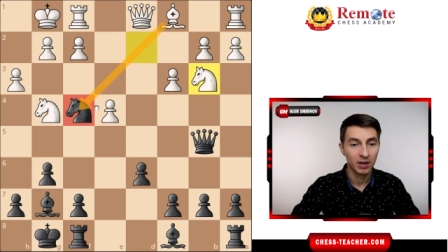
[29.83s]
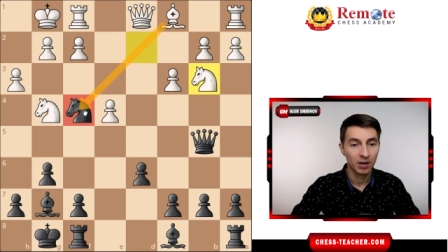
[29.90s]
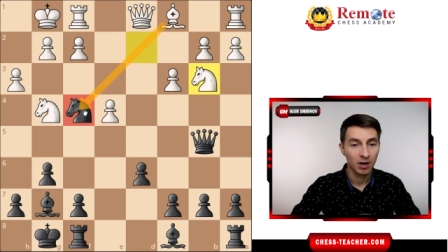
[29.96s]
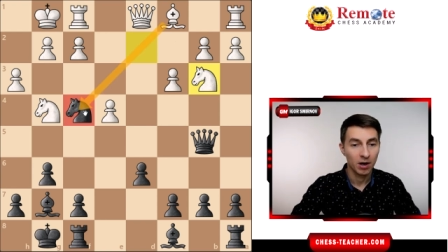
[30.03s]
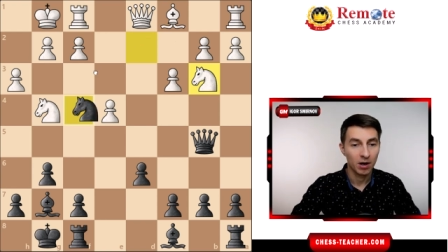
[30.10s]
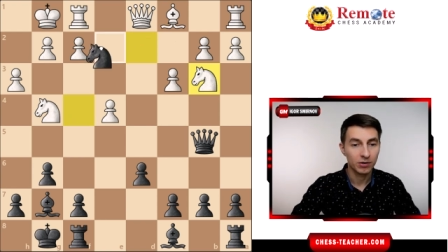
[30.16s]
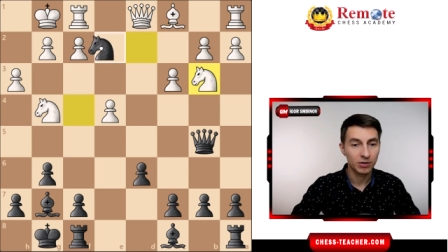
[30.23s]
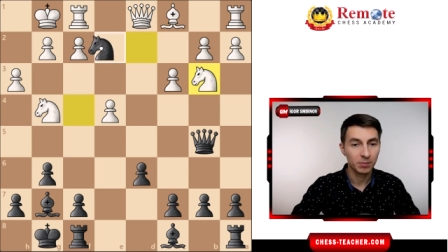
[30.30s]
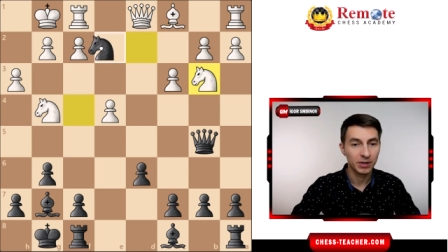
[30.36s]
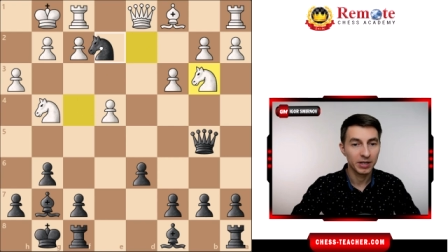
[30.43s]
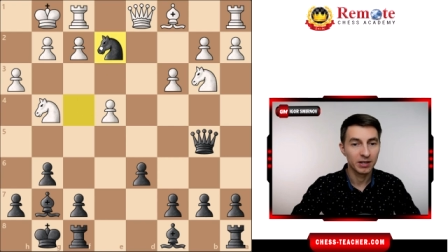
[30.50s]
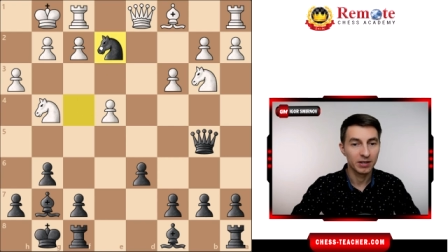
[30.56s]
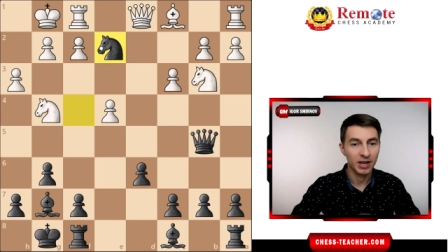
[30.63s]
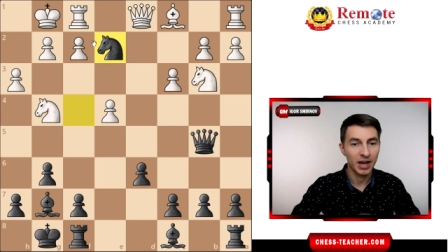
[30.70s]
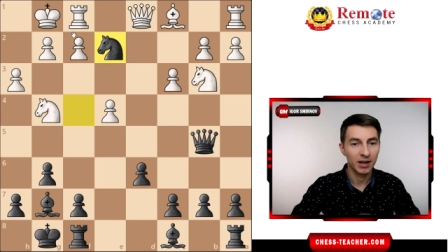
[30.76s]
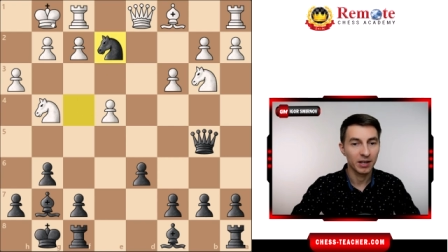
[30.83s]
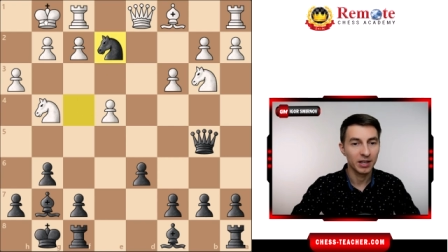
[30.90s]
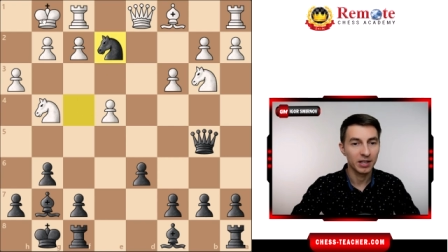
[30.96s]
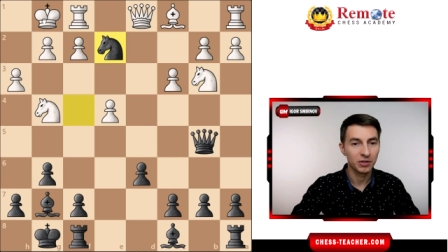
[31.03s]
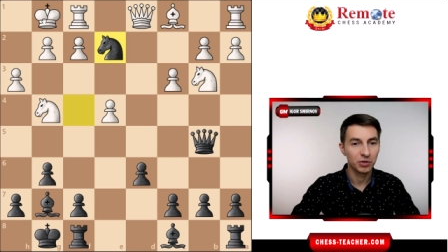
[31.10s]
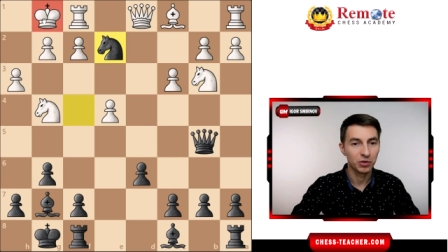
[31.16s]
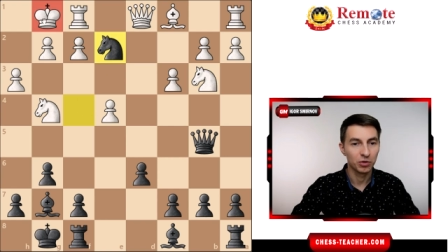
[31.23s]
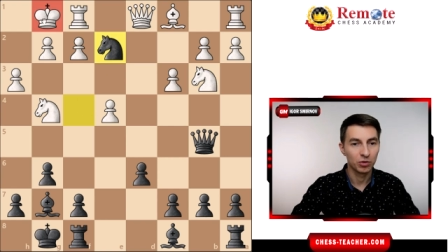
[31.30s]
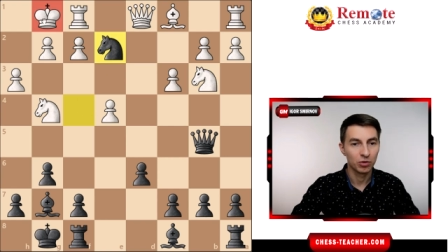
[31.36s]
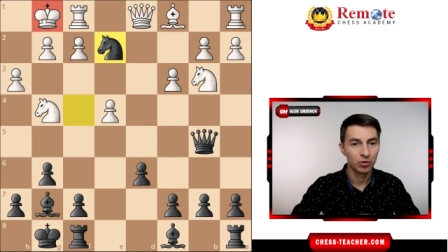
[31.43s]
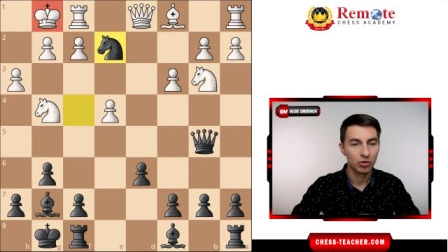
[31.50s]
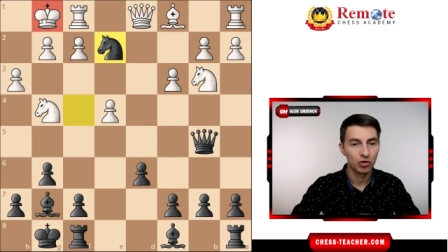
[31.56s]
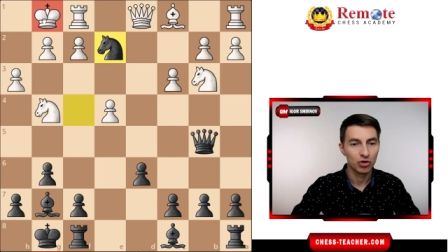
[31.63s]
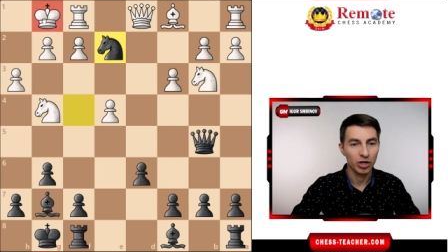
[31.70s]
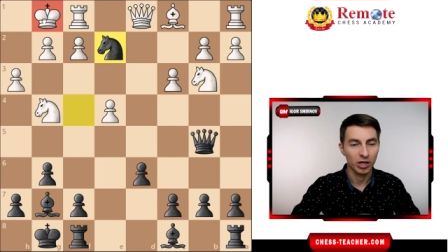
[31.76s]
Carlsen played knight
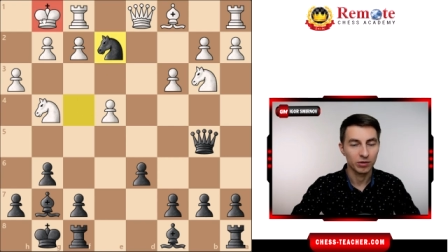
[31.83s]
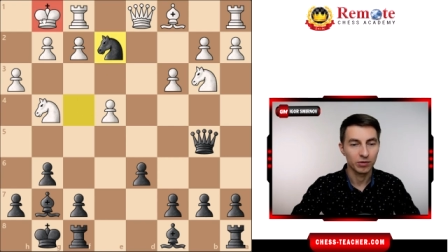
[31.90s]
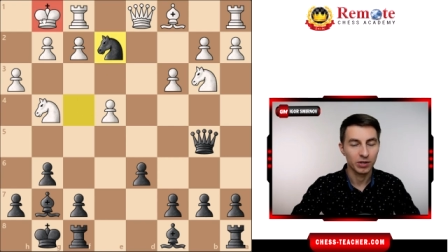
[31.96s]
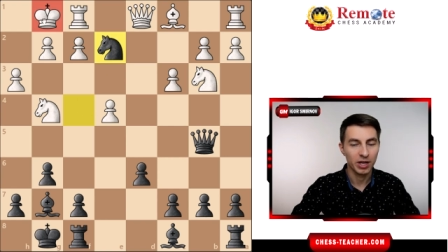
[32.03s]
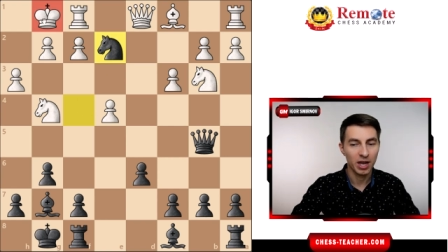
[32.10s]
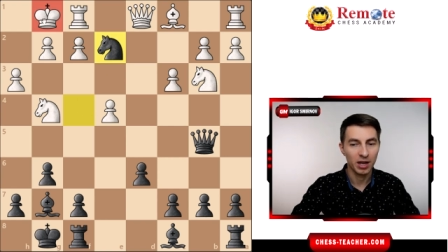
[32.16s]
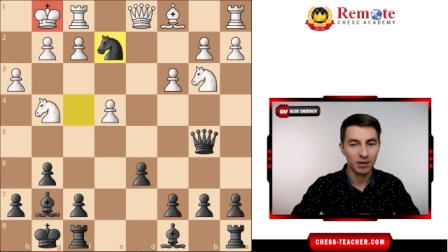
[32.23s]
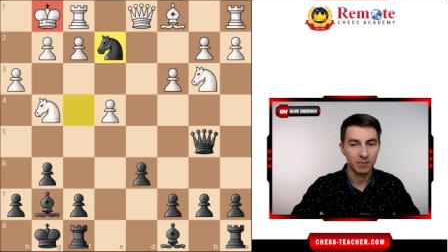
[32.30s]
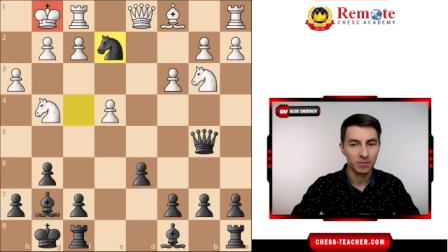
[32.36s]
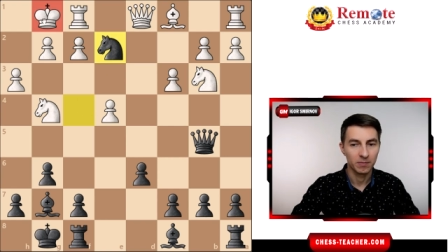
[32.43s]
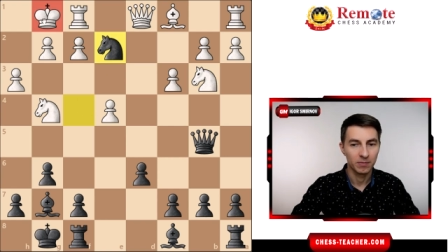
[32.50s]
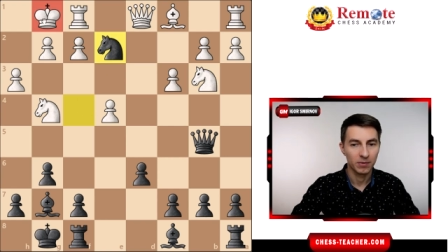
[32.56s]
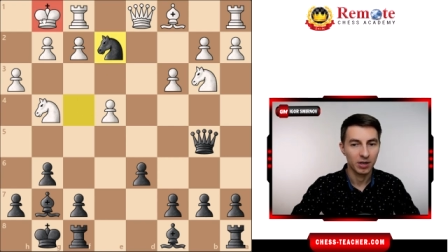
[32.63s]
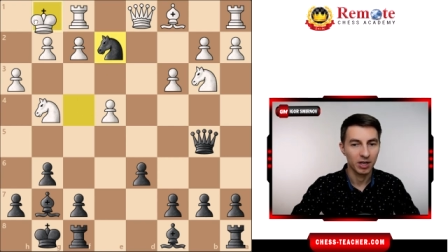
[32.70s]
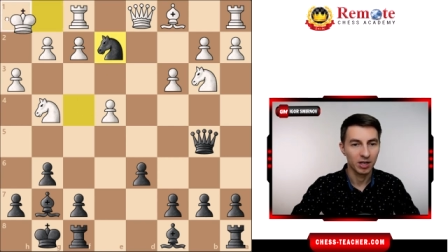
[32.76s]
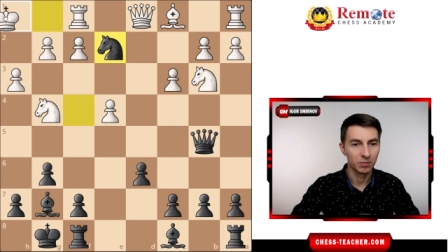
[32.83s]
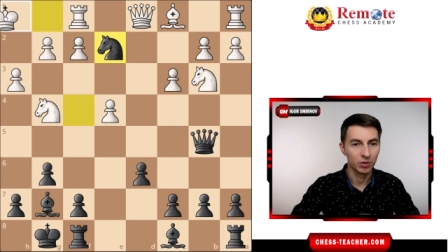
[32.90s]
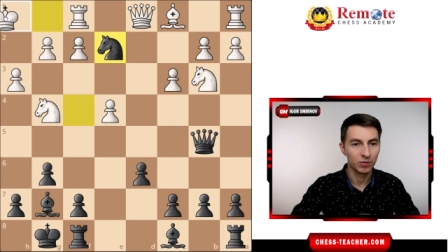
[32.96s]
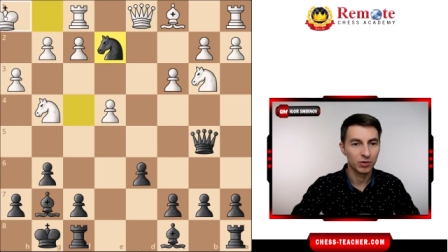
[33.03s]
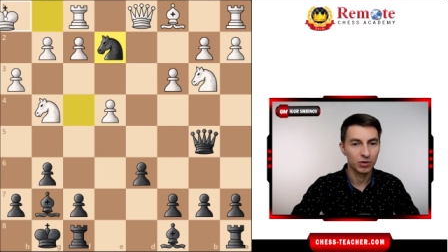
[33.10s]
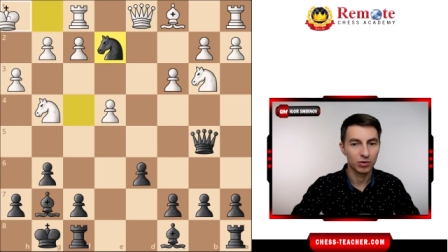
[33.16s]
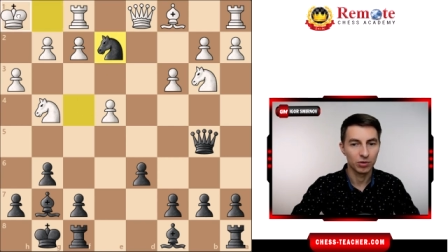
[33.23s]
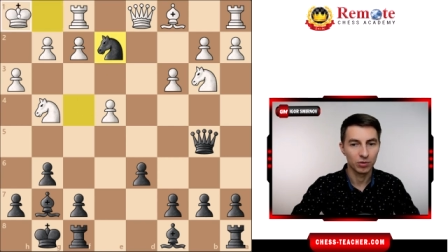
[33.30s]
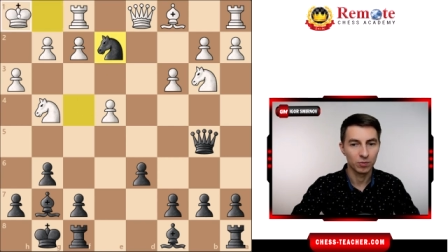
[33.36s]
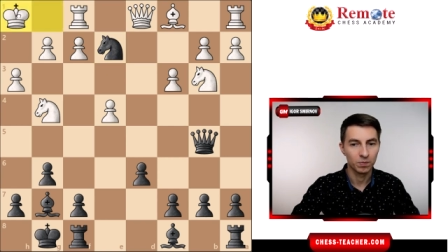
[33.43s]
e2, check to the king. King moves to